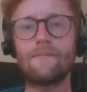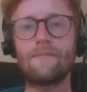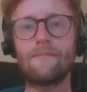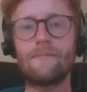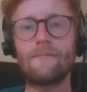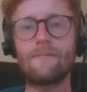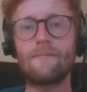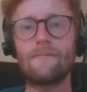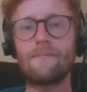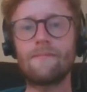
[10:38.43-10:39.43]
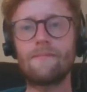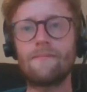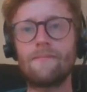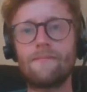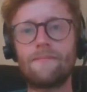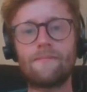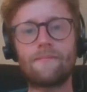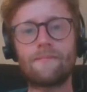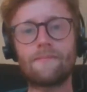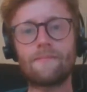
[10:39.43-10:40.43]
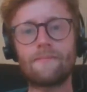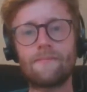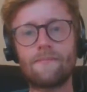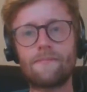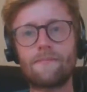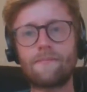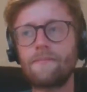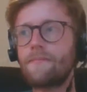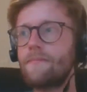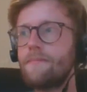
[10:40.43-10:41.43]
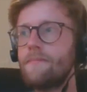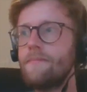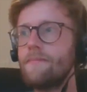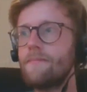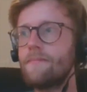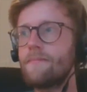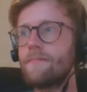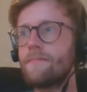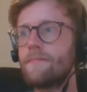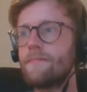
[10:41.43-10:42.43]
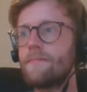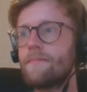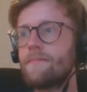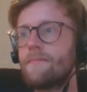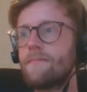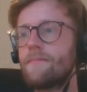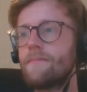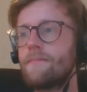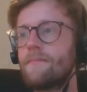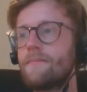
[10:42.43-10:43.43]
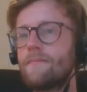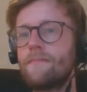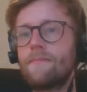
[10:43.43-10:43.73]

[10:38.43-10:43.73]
(silent)